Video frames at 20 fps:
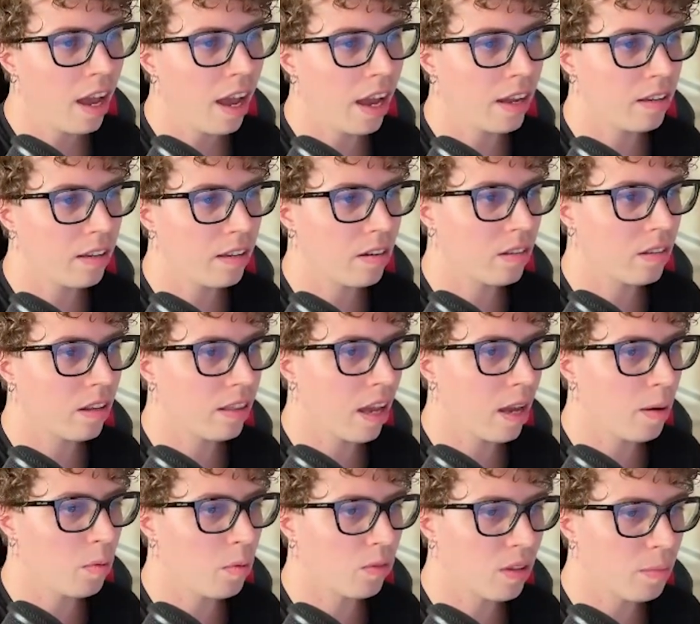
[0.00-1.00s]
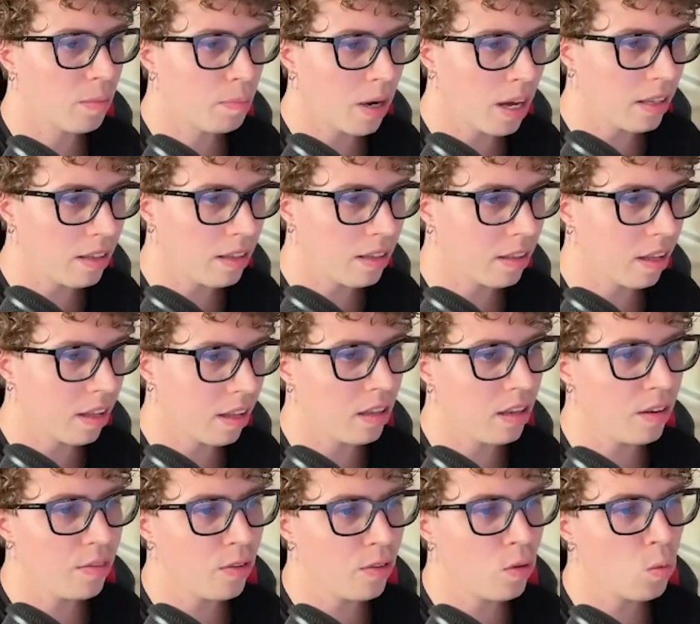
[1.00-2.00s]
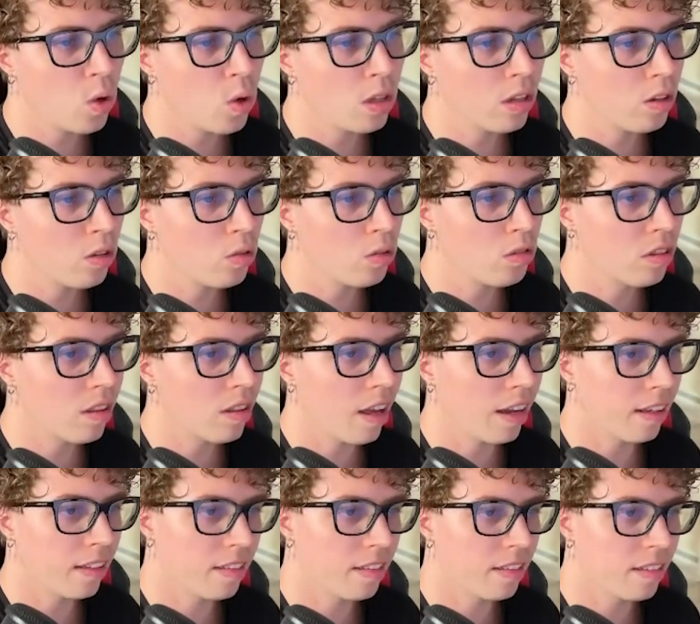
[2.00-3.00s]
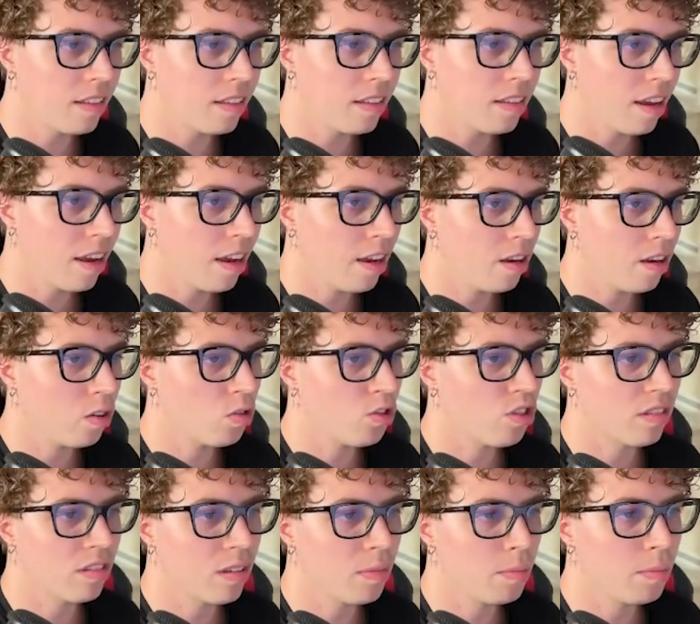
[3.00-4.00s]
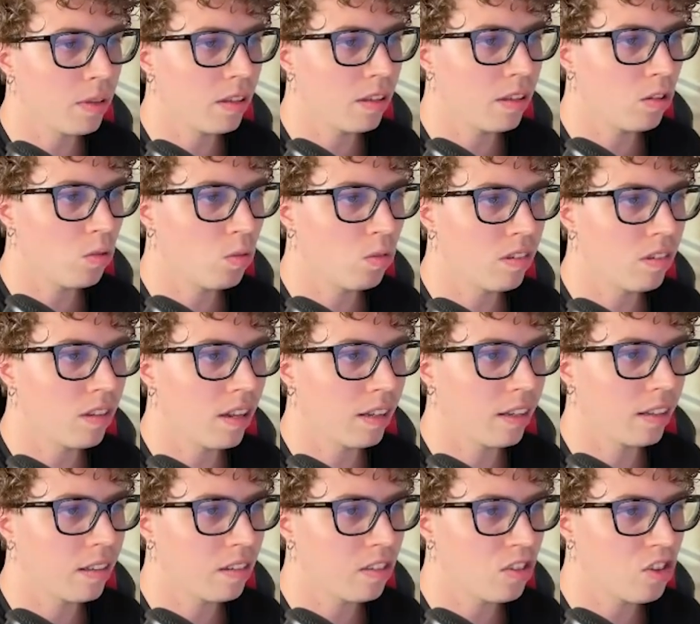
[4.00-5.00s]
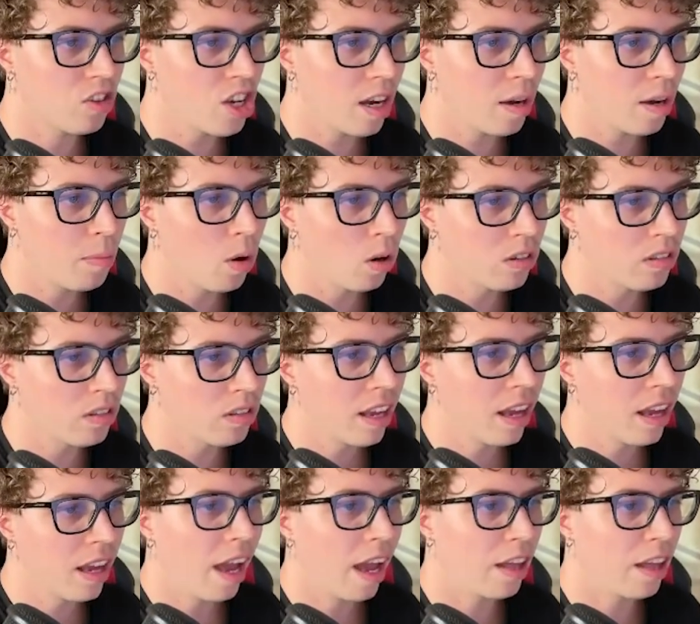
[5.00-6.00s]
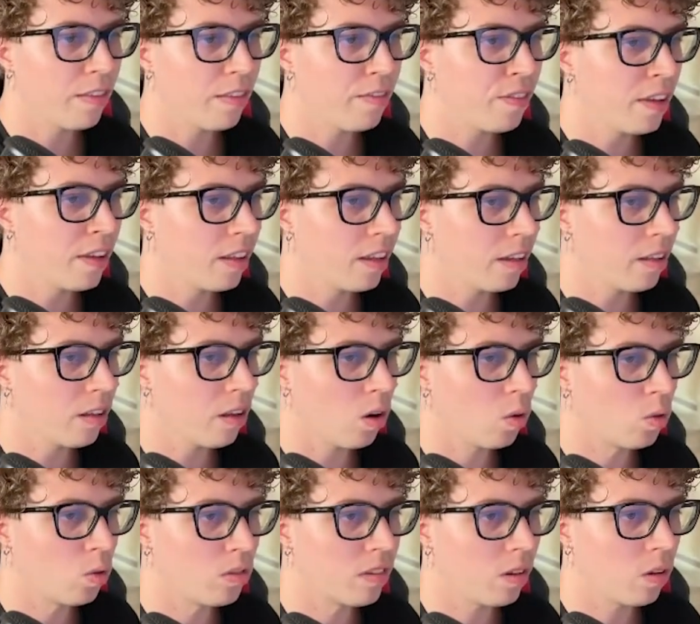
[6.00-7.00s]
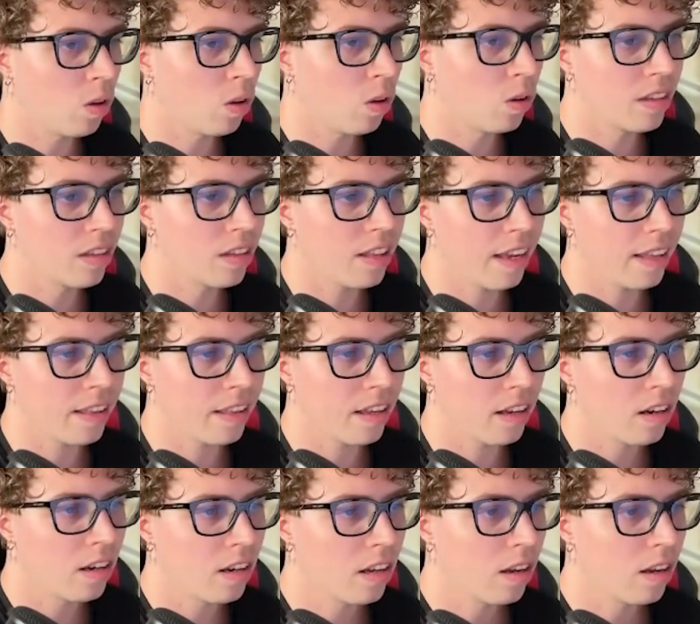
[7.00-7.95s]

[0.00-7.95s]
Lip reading: enter the name of the button, and if you want to use it like a CTA, you just simply need to select this checkbox and fill in all the data.